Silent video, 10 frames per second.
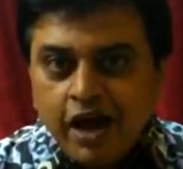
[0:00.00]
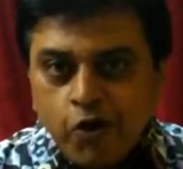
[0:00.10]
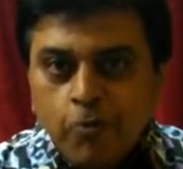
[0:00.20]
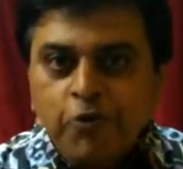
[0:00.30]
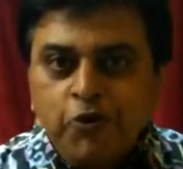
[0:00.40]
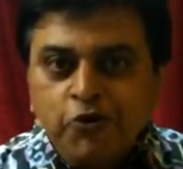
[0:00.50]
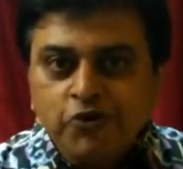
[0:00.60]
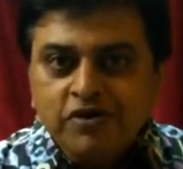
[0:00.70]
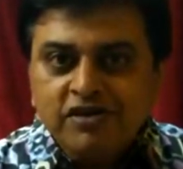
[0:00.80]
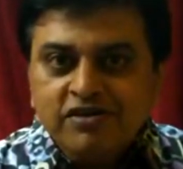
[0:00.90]
I hope
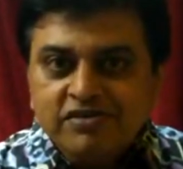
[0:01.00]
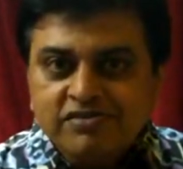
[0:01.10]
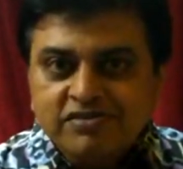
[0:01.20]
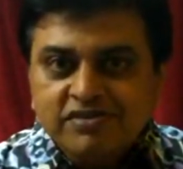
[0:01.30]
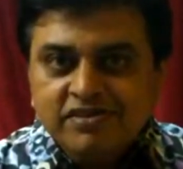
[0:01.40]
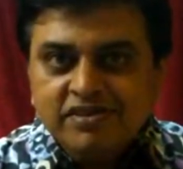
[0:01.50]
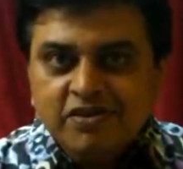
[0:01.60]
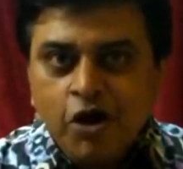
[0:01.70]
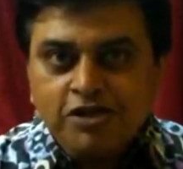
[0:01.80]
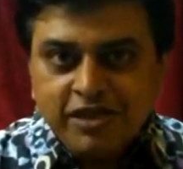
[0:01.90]
you
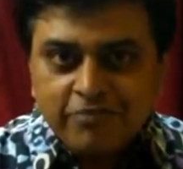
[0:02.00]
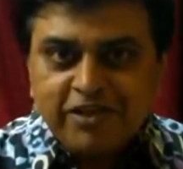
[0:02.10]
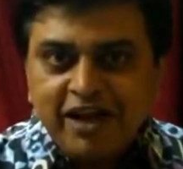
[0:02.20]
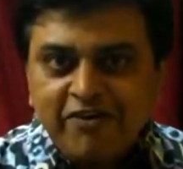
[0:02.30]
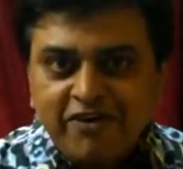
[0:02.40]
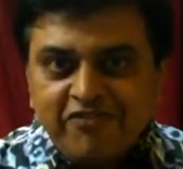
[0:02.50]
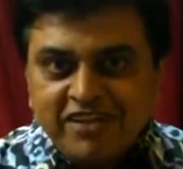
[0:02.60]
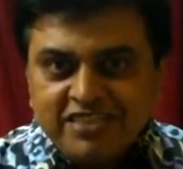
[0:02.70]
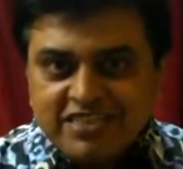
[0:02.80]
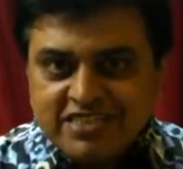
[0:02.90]
got something out of
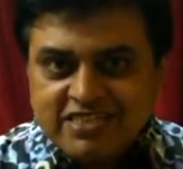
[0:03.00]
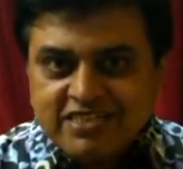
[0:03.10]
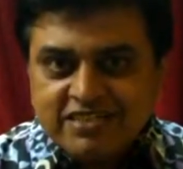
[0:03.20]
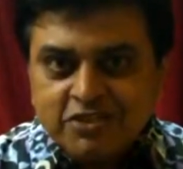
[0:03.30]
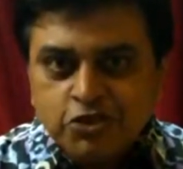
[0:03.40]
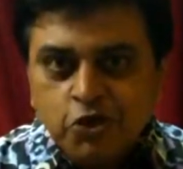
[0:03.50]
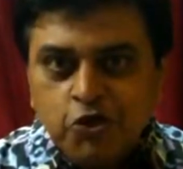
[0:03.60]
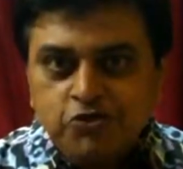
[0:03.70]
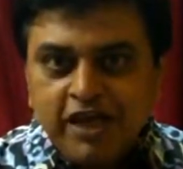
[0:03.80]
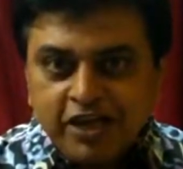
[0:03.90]
this.
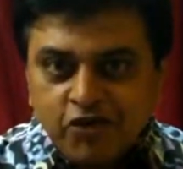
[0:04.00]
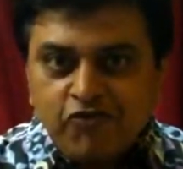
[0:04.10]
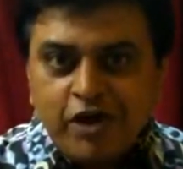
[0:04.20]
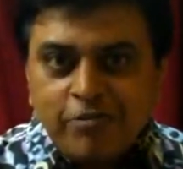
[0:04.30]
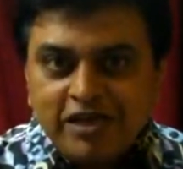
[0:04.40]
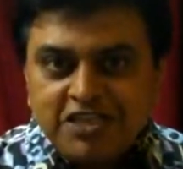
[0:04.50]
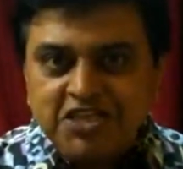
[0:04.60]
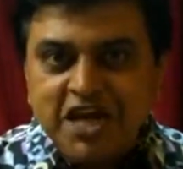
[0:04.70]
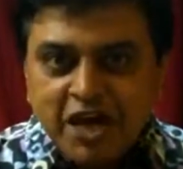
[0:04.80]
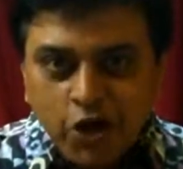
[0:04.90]
So thank you very
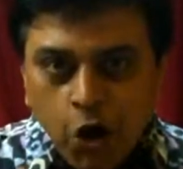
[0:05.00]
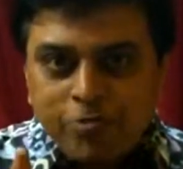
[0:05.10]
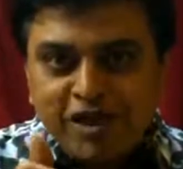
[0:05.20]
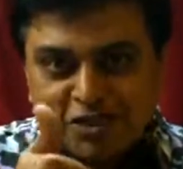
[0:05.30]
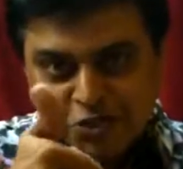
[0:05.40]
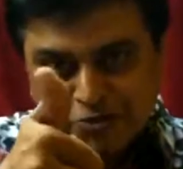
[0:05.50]
much and God bless